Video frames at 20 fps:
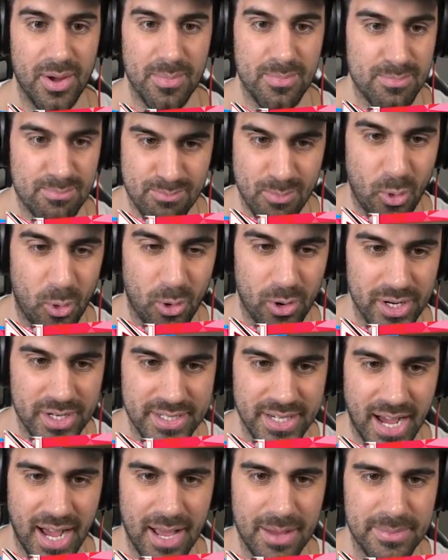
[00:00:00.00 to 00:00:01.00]
More
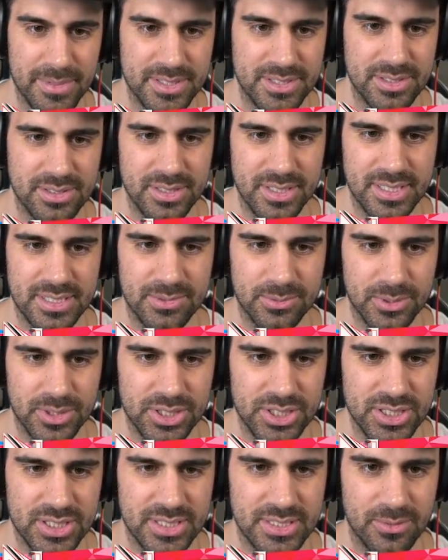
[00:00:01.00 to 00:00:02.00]
diamonds, dude, because we're
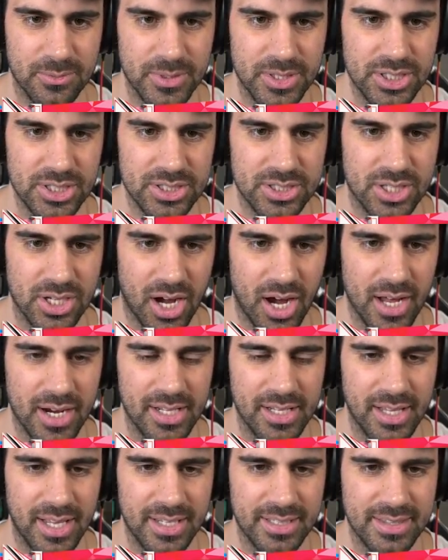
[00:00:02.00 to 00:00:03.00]
just we just got it
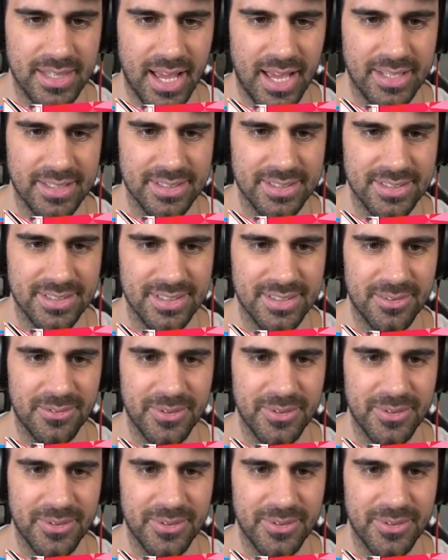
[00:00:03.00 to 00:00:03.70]
like that, dude.